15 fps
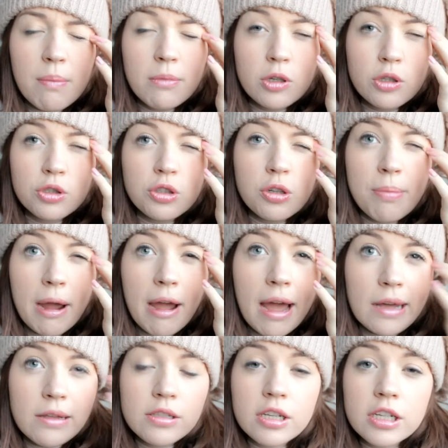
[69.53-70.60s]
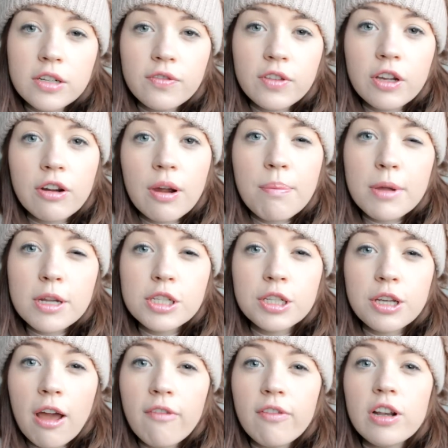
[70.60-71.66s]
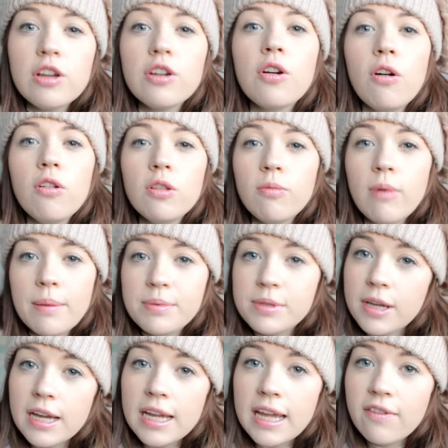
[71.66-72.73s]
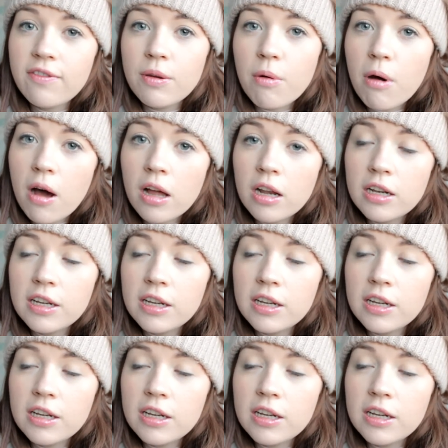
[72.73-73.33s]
I'm not sure about outside of Europe, but do have a look on the website if you are